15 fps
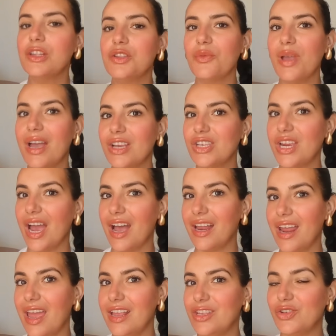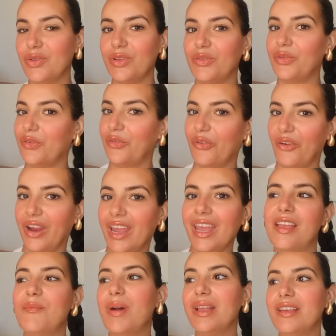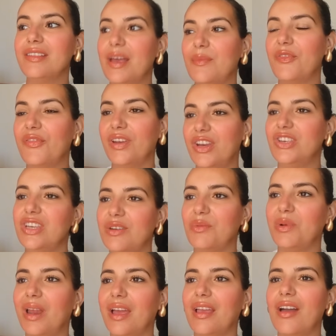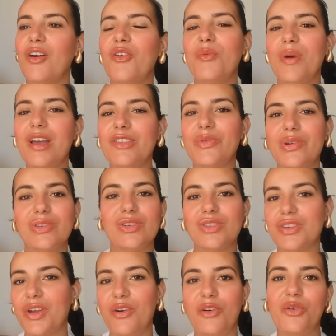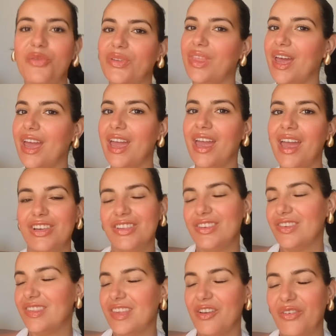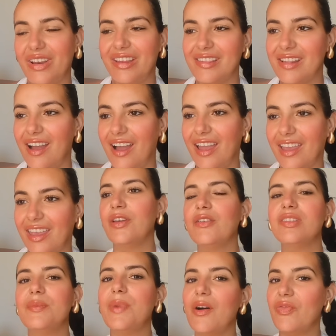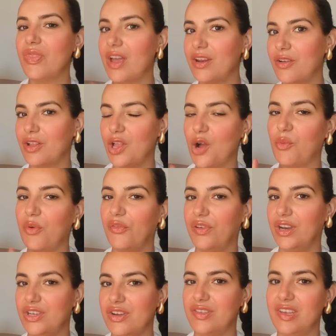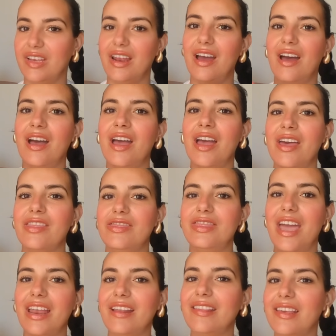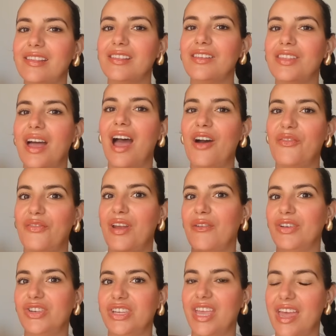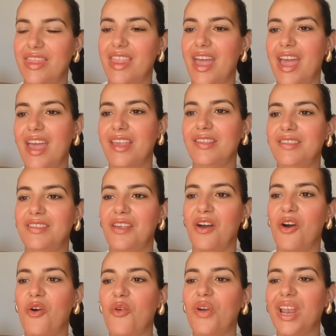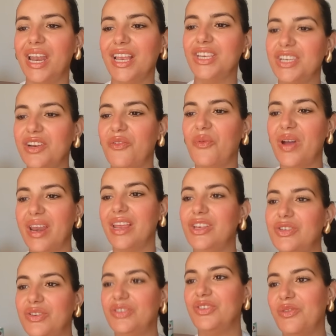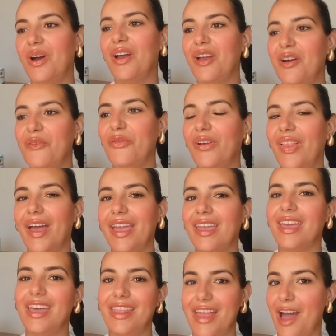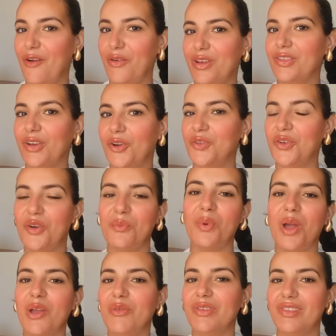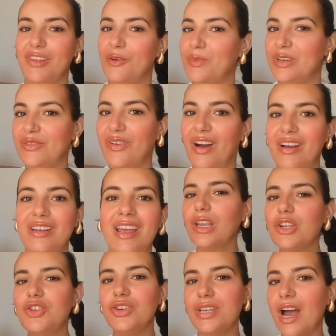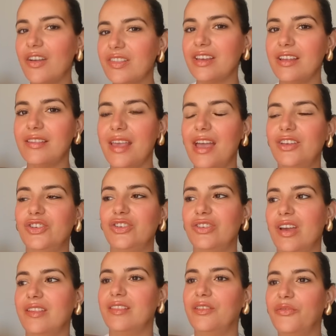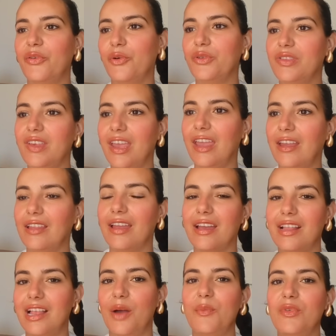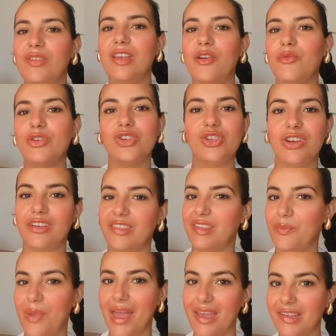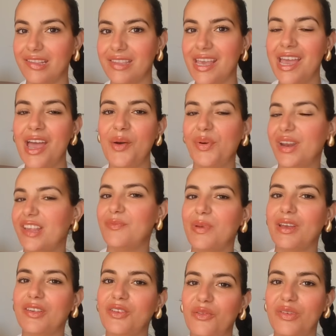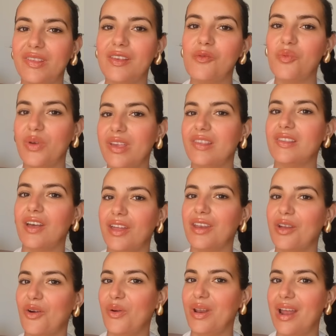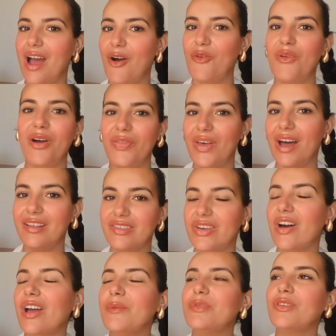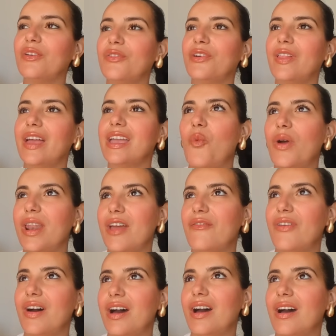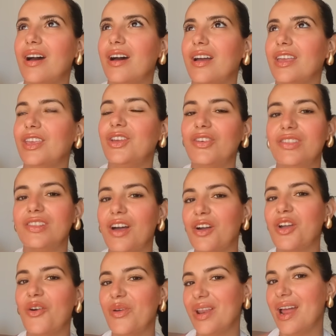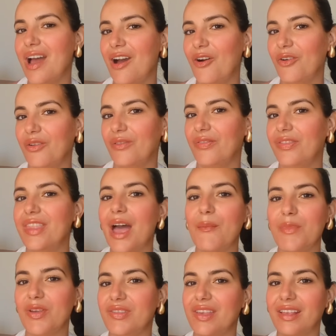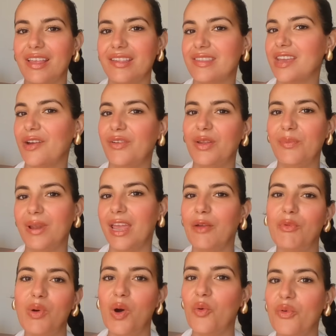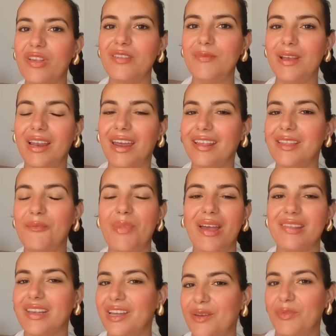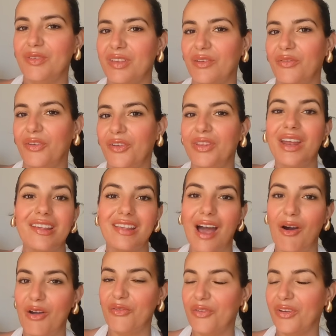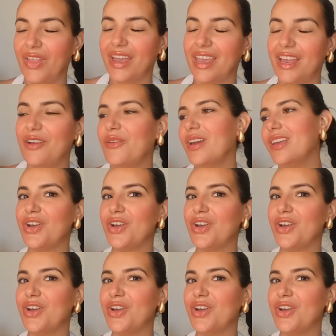So we actually had entrance for free. Then by the time we finished dinner, we're like, oh, we might as well just go over there just to see what it's like. I think it was about 9 o'clock when we finished our dinner then it takes another half an hour to get there so we literally went into Ushuaia for like an hour in total but it was so much fun 2010 2014 like club music was just the best but that's because obviously we started going out around that time so I feel like whenever you start going now, that music that's currently playing will always be like the best kind of music for you. That's how I feel like anyway.